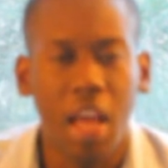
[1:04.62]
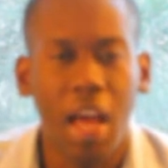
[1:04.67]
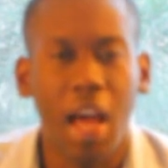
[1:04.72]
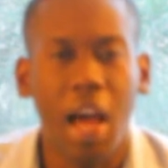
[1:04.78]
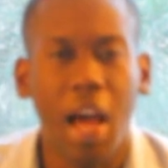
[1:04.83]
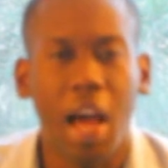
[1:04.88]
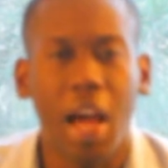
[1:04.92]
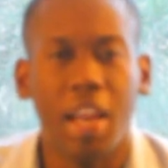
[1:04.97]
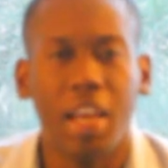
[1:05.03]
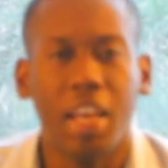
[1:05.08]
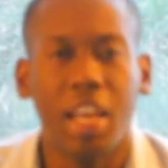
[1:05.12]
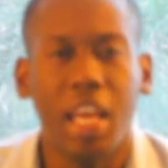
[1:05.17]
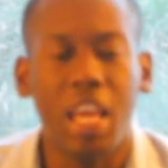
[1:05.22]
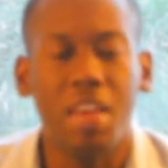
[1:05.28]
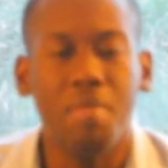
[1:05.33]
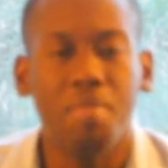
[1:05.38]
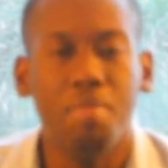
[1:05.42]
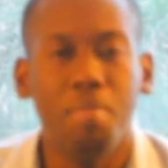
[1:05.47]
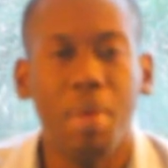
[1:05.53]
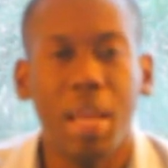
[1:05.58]
And
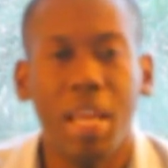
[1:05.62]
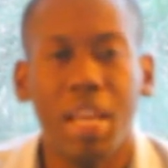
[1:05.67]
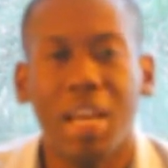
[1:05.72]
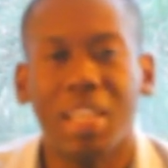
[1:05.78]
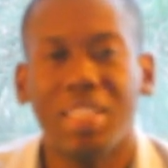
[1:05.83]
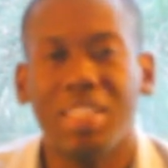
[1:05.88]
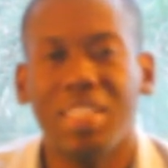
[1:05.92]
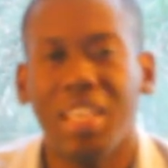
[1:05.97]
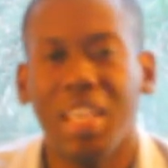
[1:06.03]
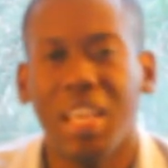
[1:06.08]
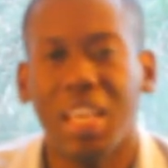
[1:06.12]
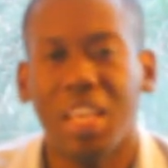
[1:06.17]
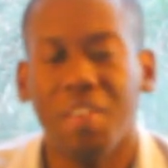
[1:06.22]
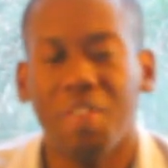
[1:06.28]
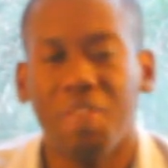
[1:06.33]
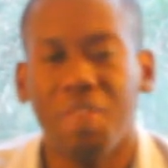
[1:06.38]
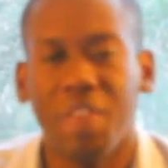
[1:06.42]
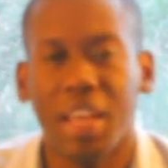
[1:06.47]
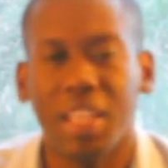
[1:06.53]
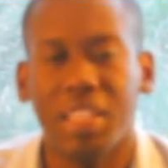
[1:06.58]
it may not take
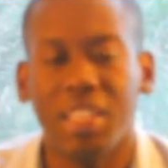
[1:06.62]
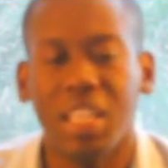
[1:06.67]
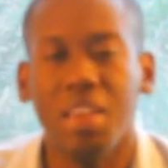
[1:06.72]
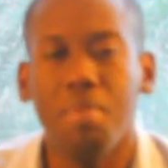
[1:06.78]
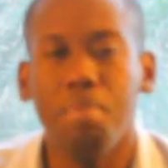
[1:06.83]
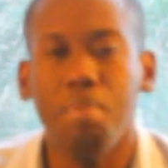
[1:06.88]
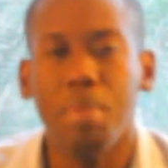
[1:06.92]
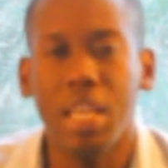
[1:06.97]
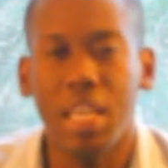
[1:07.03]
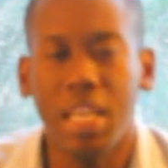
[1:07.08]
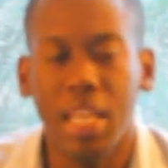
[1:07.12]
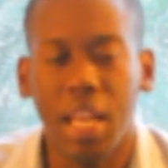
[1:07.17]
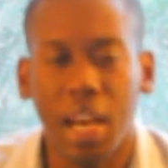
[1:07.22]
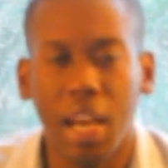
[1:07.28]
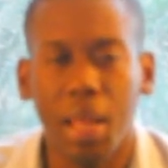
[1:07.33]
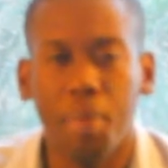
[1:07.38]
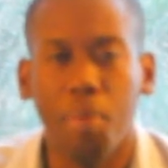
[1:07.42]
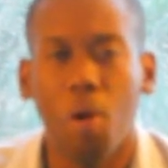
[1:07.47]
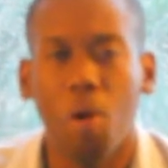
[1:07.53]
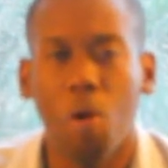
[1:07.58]
effect
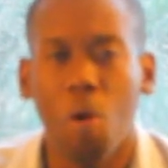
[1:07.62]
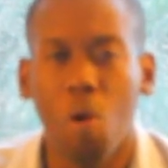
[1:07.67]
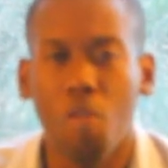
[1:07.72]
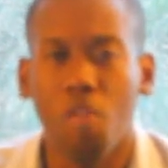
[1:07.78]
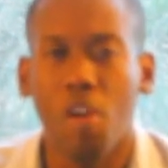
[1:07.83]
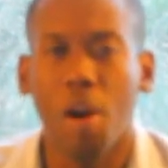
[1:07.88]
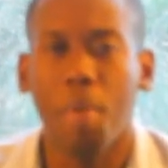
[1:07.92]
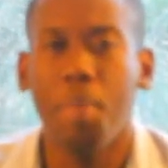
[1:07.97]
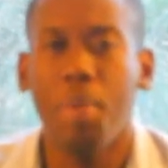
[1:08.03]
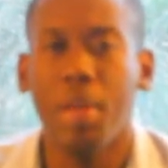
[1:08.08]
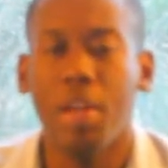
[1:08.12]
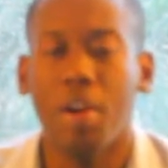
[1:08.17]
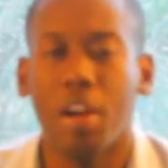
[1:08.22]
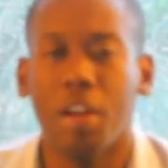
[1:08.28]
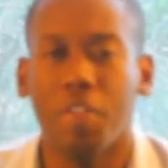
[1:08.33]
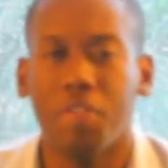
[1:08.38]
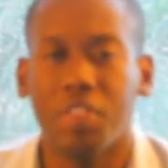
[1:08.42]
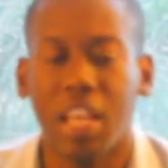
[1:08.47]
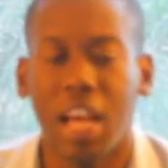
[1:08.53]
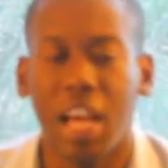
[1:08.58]
immediately, but over a period
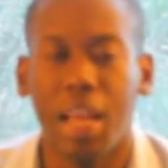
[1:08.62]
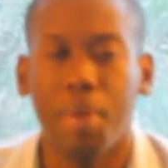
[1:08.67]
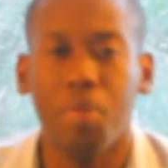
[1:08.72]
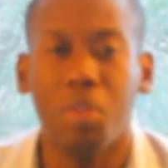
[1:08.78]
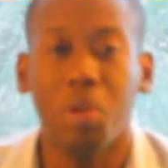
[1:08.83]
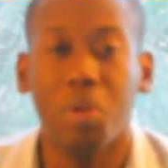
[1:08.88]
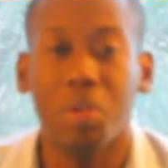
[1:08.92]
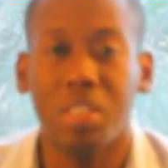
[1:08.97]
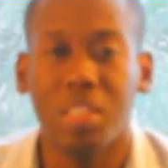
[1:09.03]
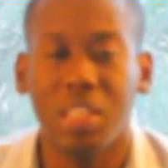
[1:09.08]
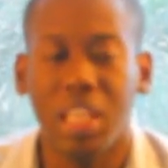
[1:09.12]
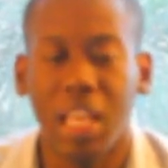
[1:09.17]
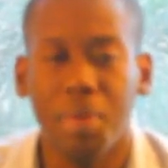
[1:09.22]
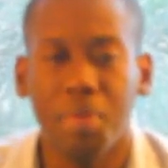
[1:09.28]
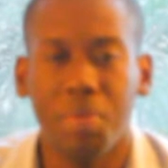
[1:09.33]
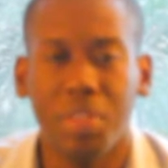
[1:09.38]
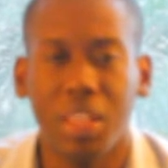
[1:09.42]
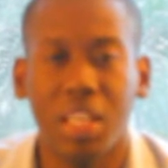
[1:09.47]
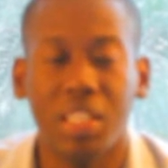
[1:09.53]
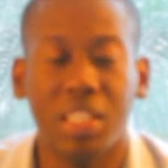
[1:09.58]
of time, those
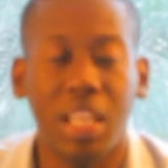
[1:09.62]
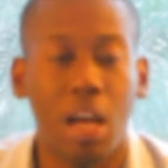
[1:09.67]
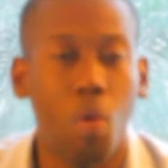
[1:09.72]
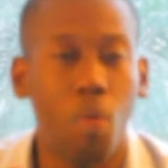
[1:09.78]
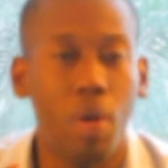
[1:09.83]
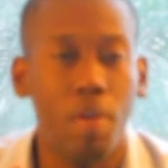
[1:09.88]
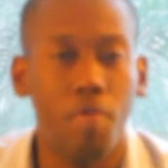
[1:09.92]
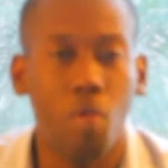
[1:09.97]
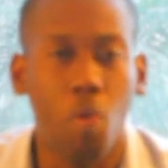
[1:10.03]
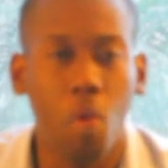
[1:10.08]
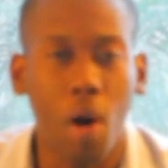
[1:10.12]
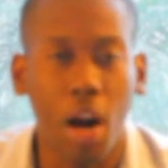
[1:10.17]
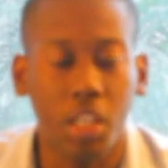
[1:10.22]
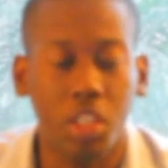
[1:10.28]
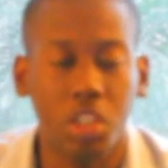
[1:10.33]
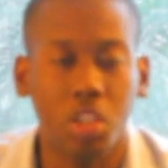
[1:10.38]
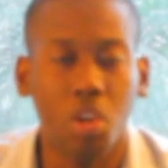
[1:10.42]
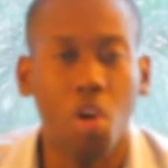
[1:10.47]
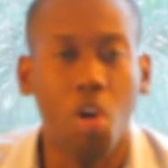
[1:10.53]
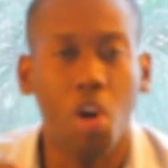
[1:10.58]
same things that we've
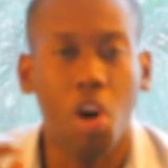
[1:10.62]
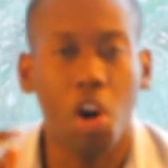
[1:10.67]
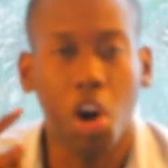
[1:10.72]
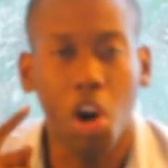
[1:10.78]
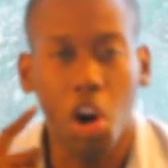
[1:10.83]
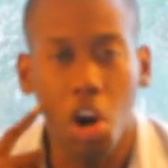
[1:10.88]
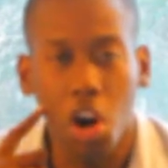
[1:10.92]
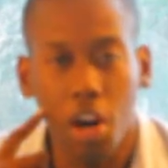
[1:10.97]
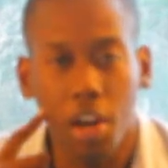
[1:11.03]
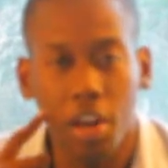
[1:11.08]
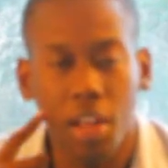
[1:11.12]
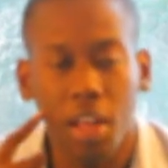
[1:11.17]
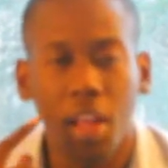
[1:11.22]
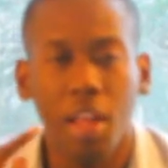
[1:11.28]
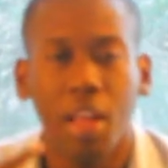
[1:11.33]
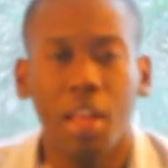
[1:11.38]
watched or heard,